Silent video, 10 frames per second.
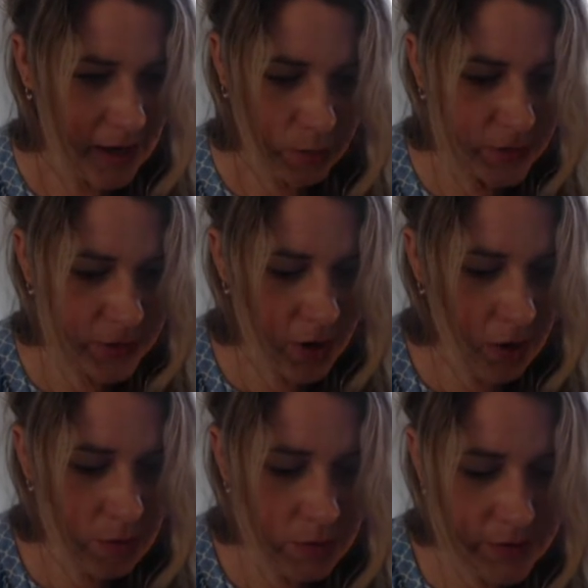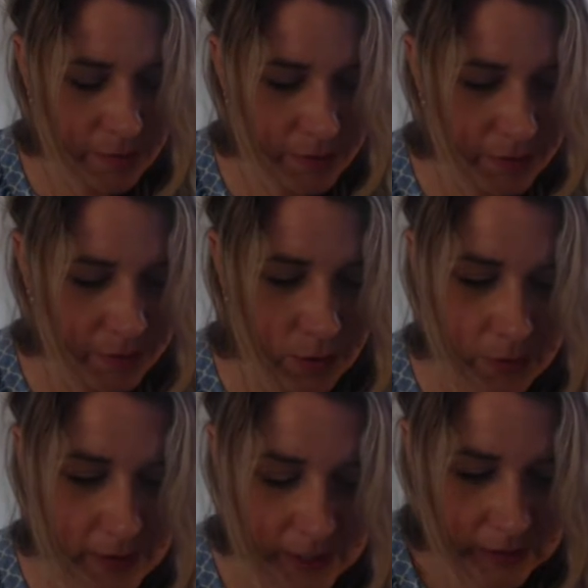was colder than
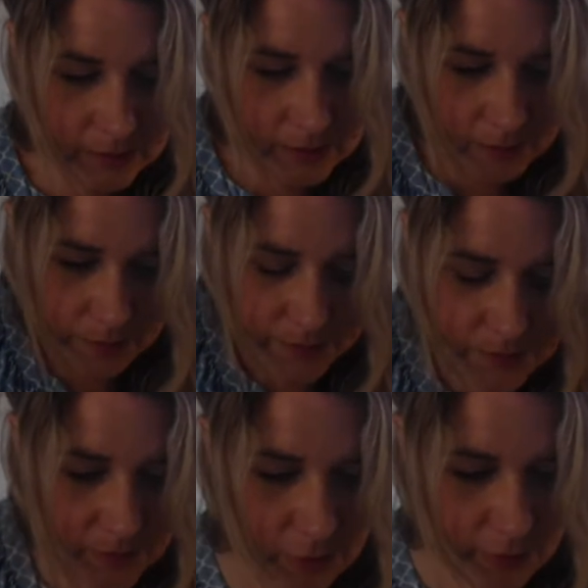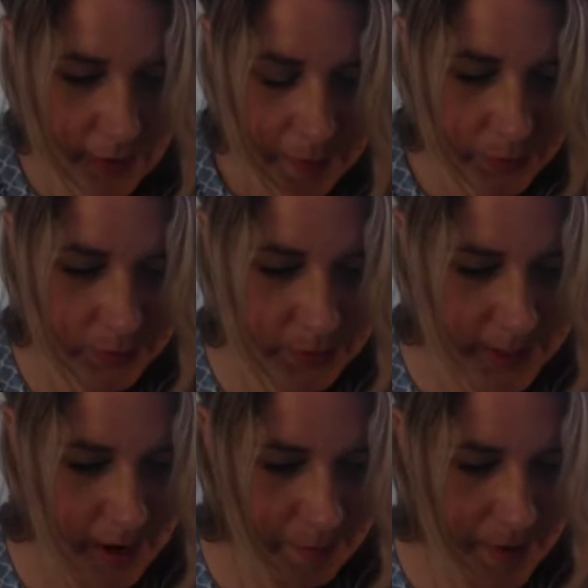before and trembled in
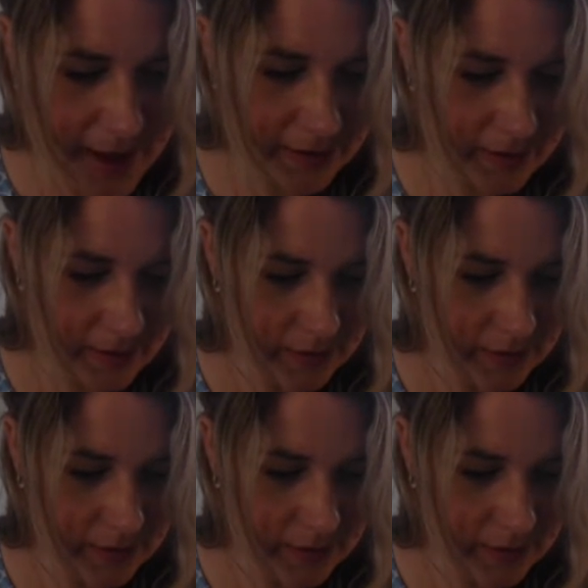her bed.